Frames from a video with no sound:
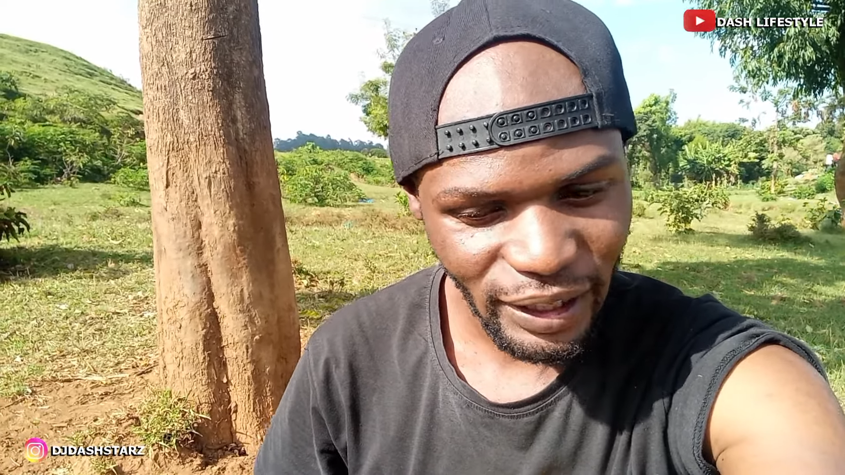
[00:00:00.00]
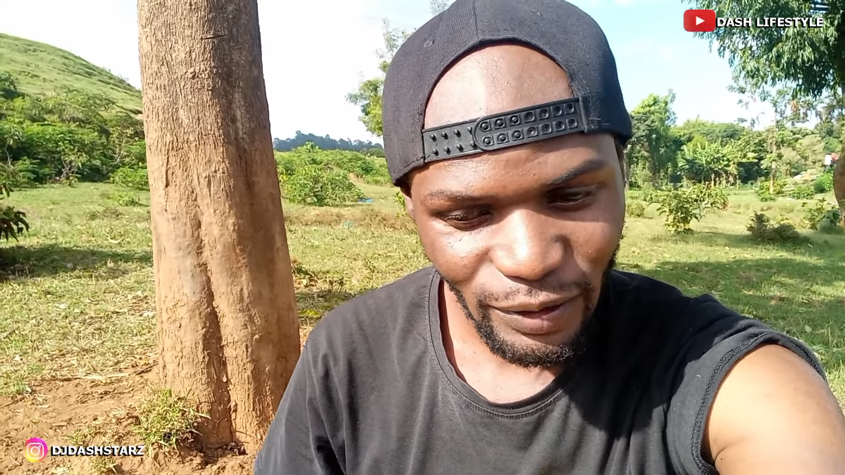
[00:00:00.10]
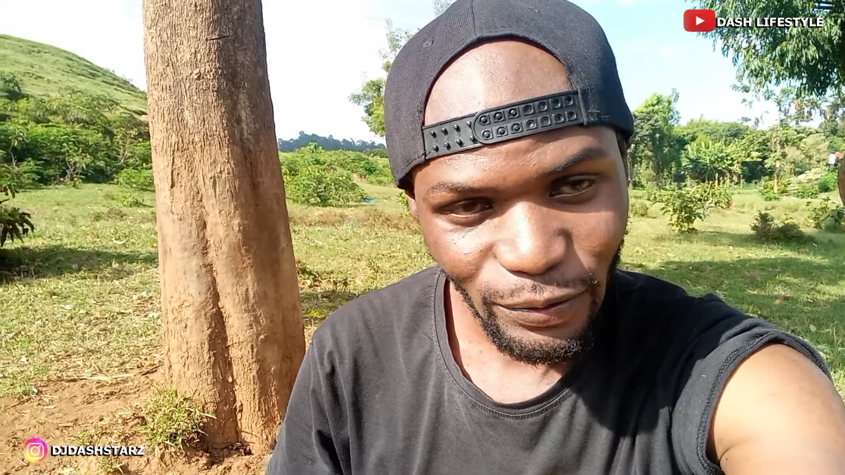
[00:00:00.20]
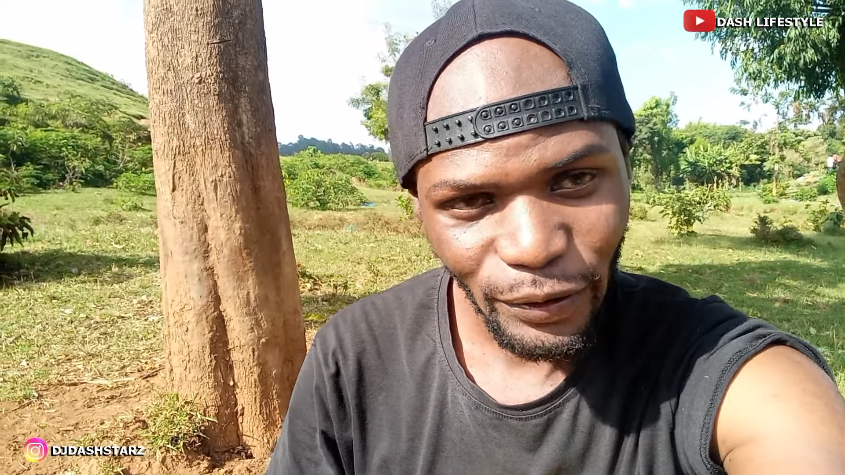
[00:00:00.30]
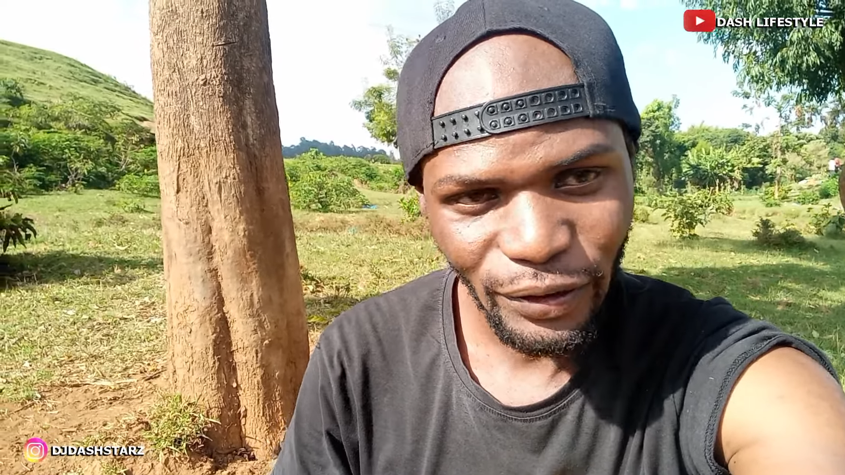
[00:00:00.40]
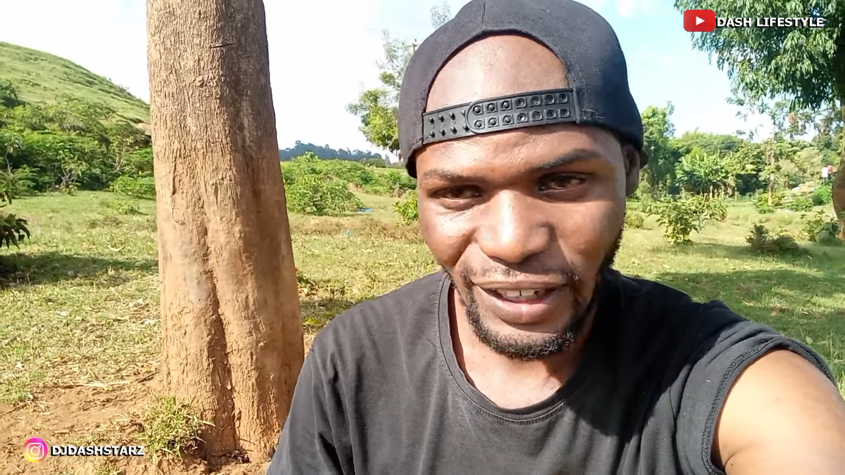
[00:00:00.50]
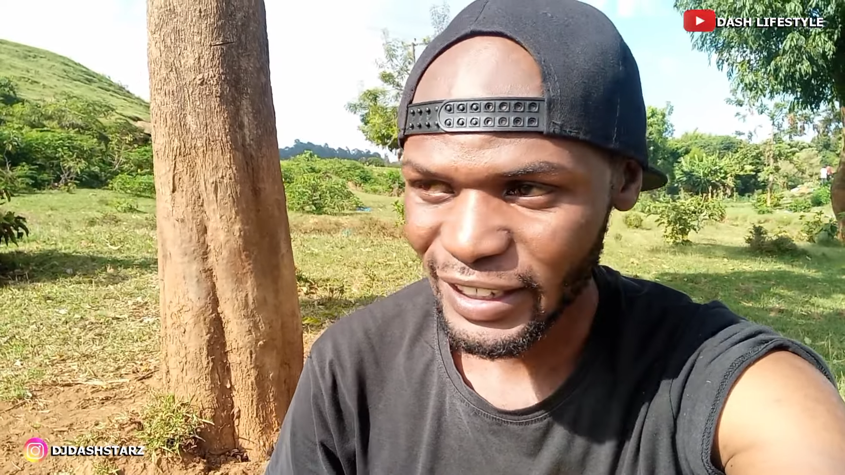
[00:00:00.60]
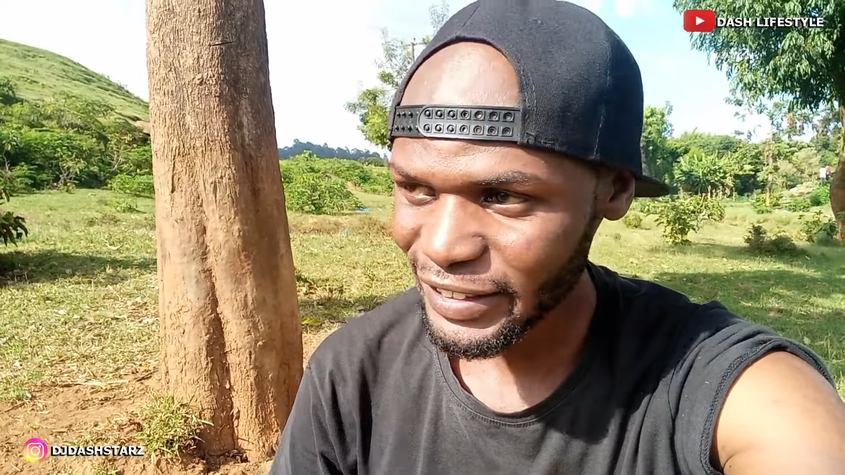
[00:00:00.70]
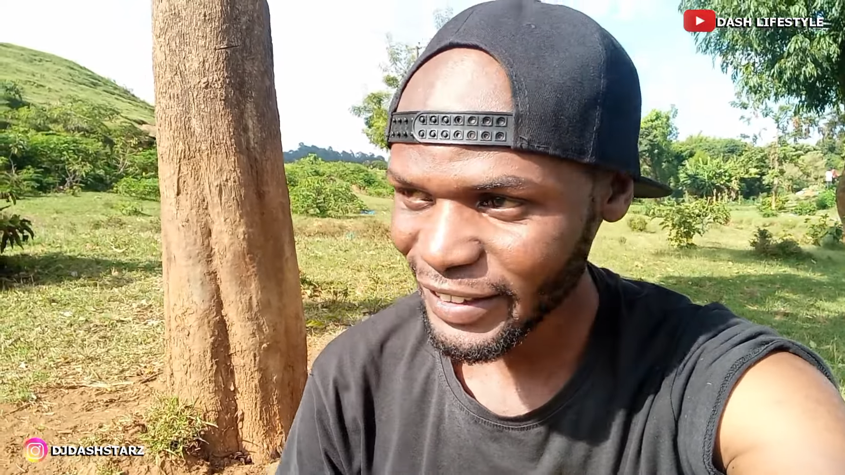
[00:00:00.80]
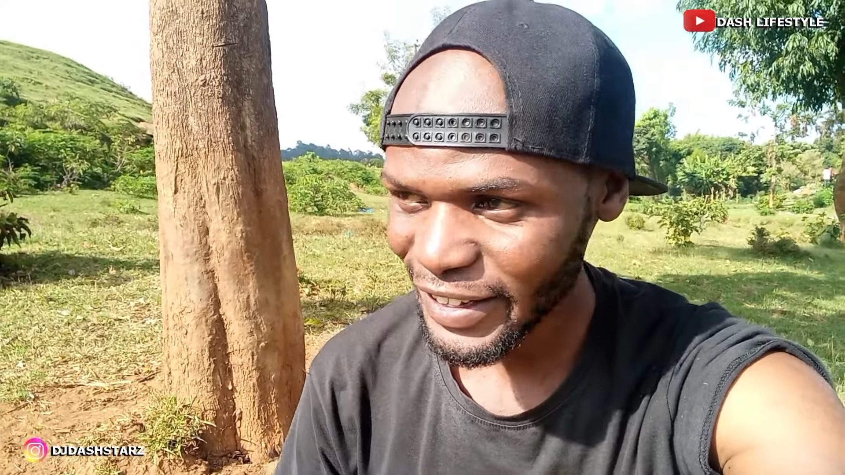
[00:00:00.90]
there for
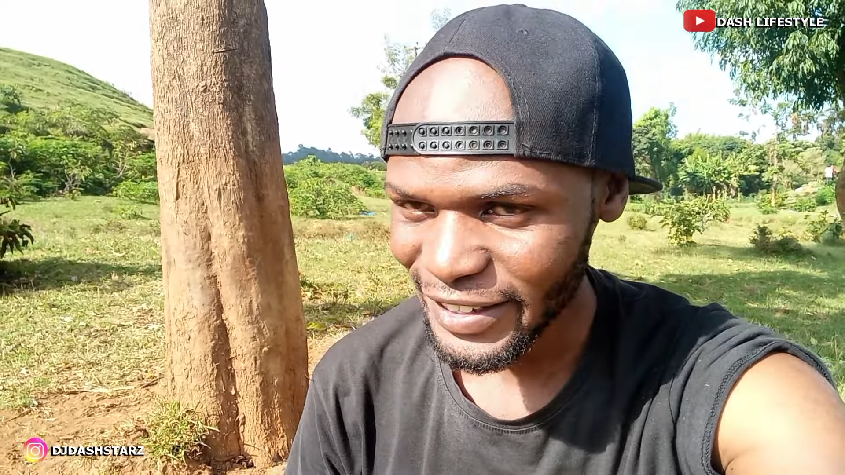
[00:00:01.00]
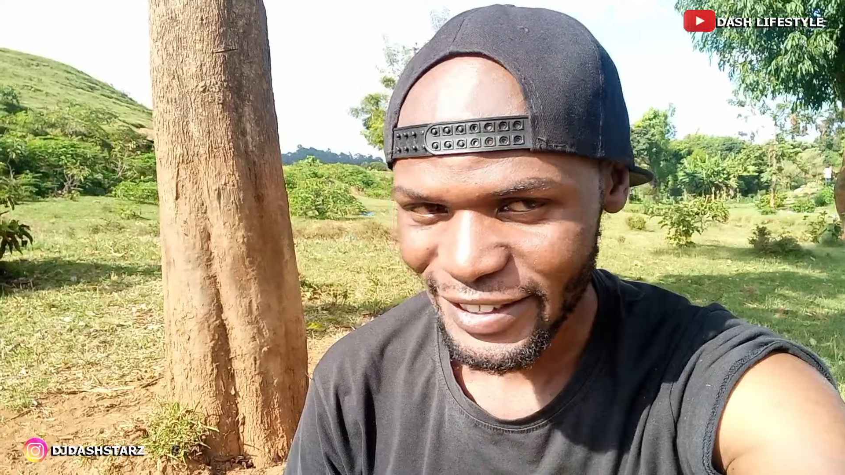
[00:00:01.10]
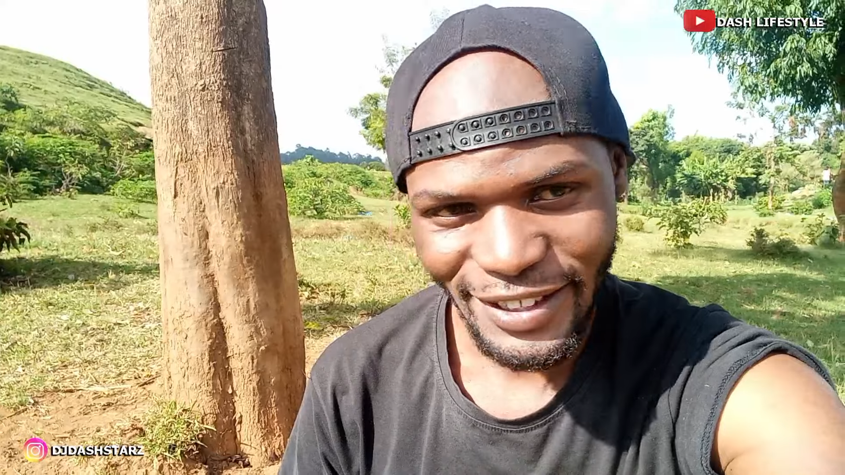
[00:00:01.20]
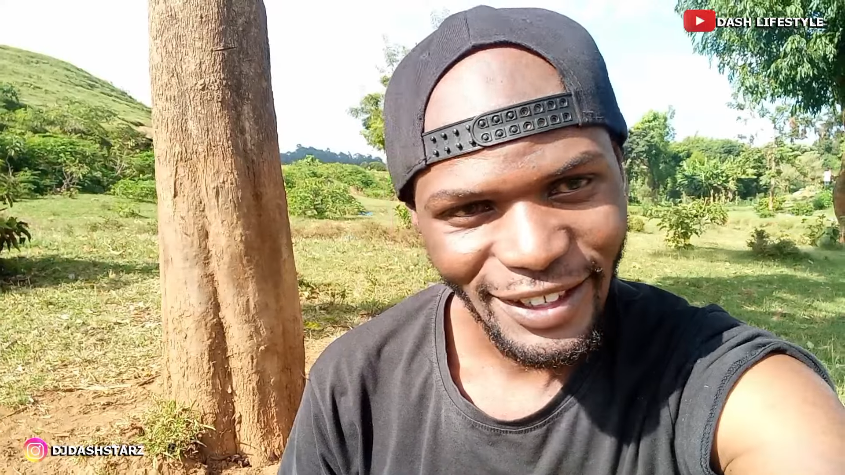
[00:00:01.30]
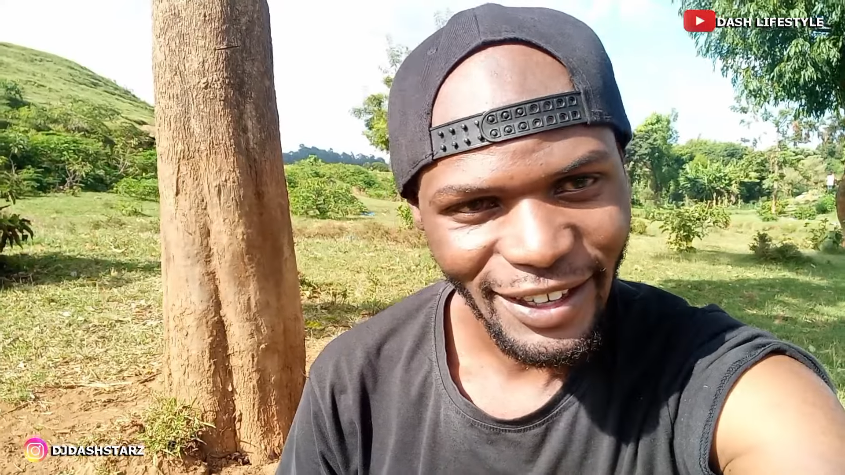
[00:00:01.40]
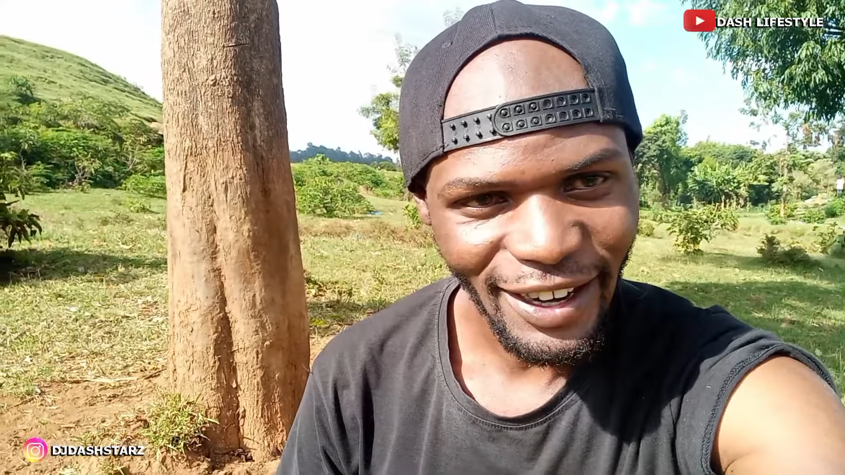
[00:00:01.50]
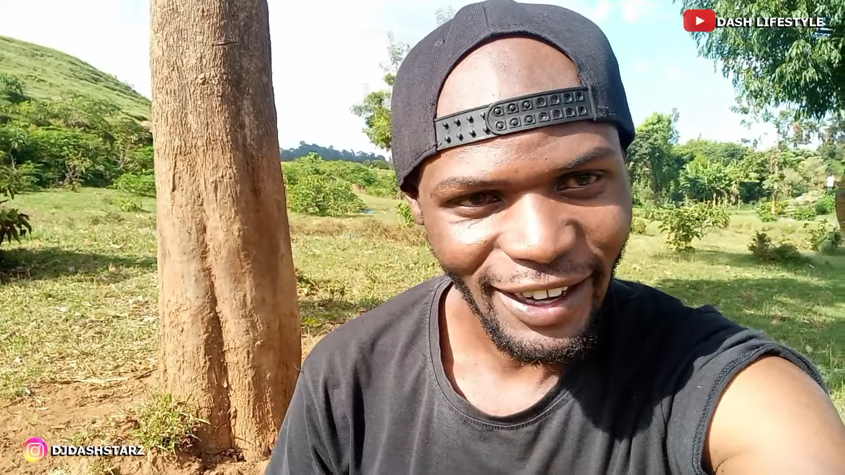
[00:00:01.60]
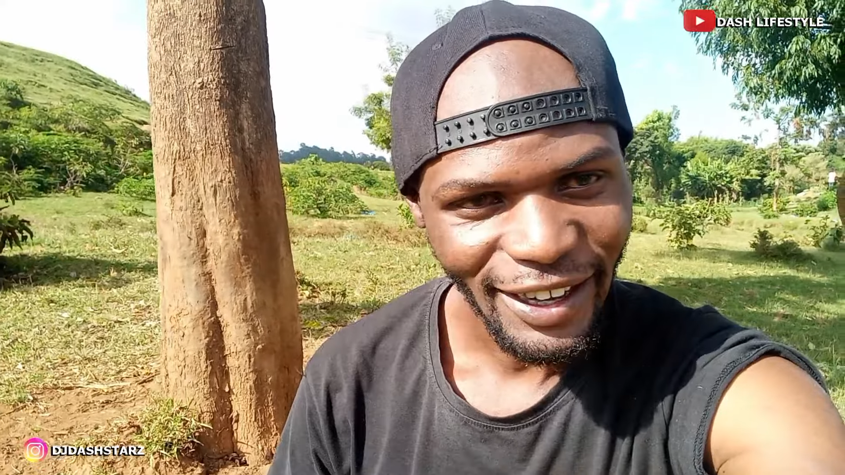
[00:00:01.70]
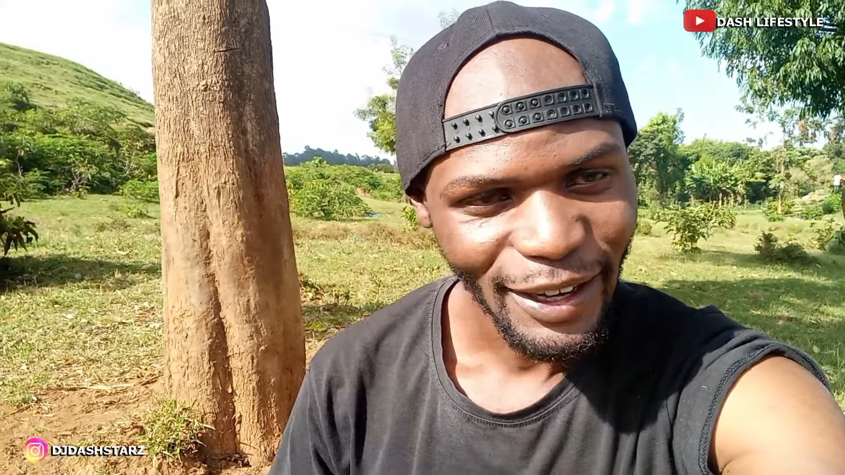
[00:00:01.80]
90 days. Yeah,